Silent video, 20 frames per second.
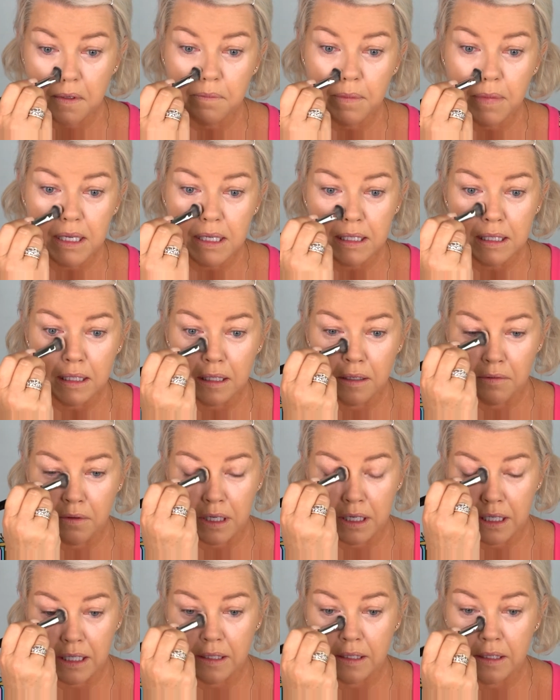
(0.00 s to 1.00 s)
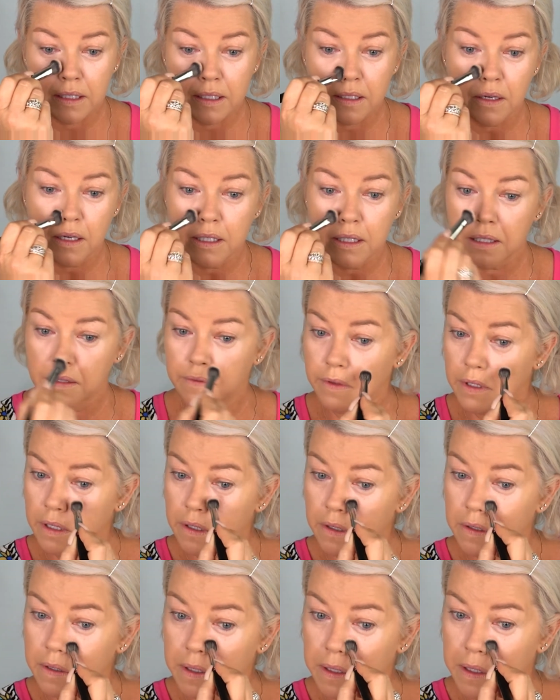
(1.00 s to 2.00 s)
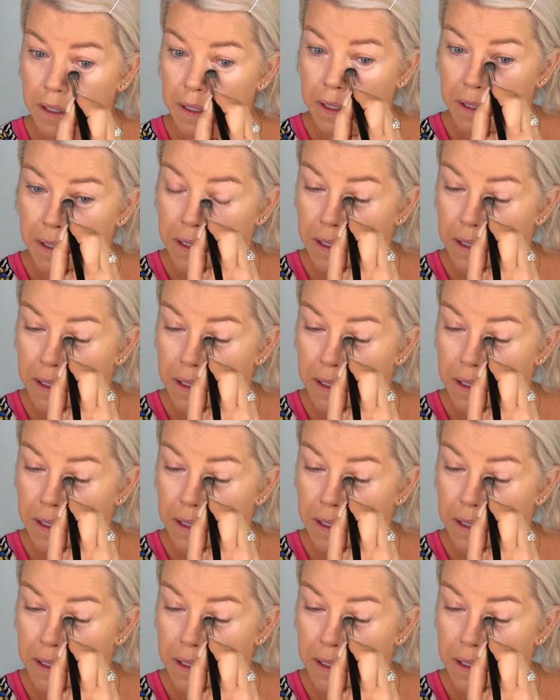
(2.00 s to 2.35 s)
basically right down the sides of your nose there.